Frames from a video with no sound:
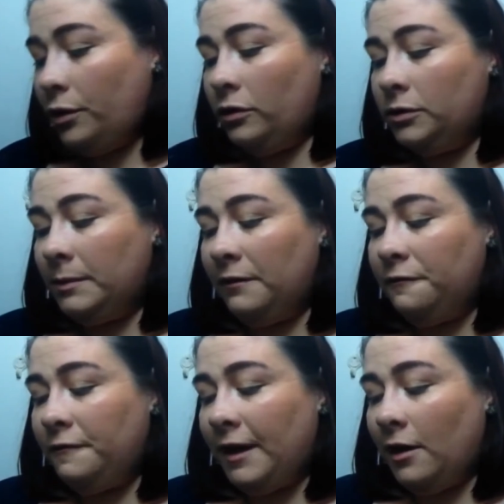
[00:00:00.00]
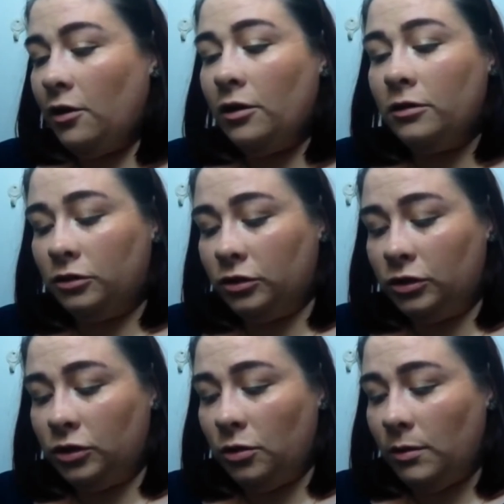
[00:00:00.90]
going to use my finger
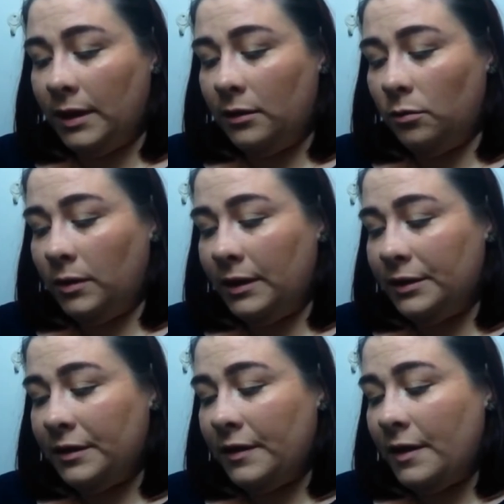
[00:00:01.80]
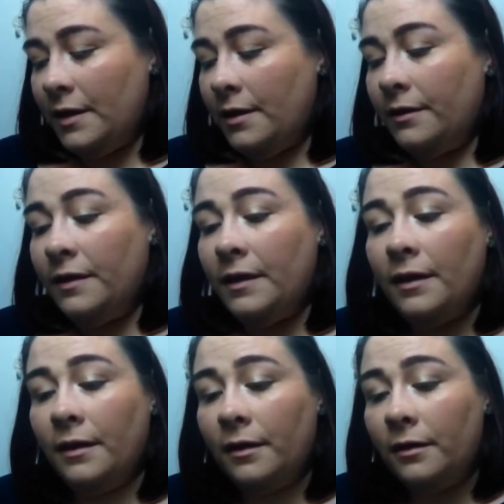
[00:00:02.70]
just to go in with
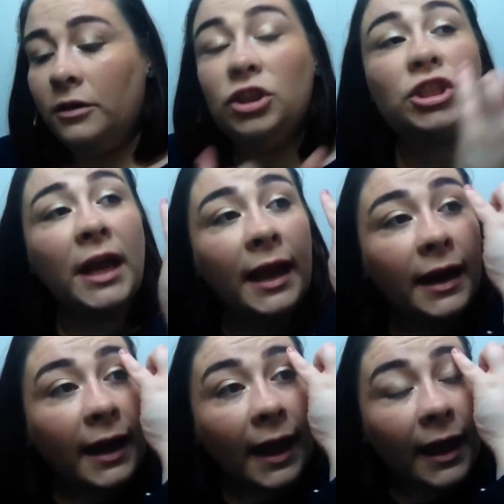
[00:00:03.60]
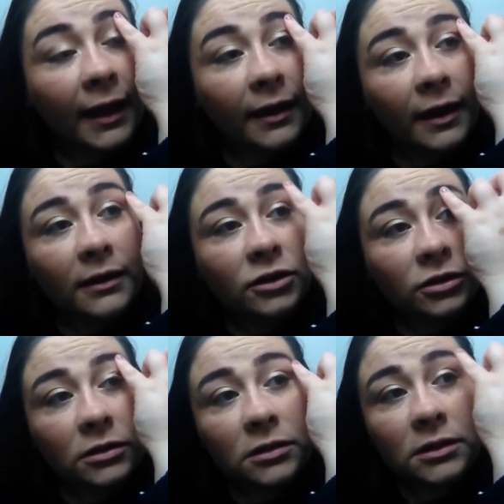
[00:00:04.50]
the shade again and
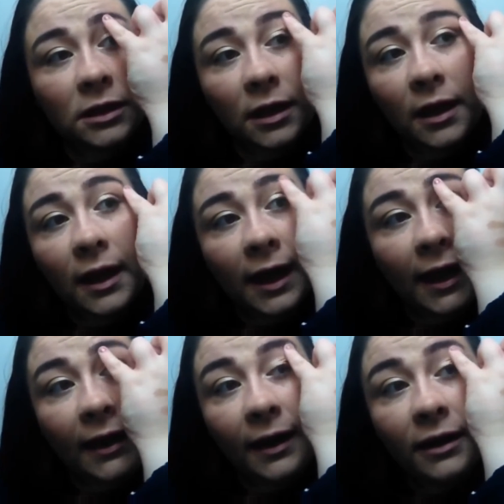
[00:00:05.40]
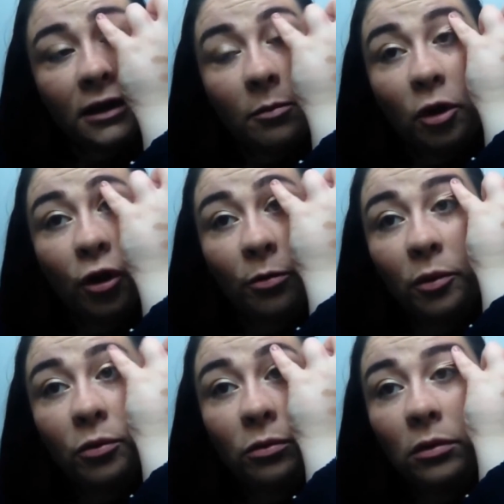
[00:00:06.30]
just highlight the brow
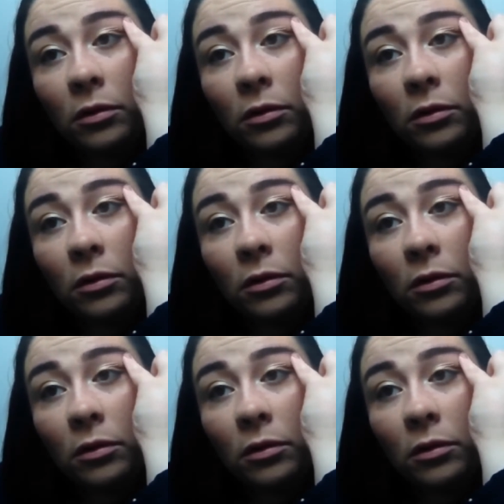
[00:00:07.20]
bone.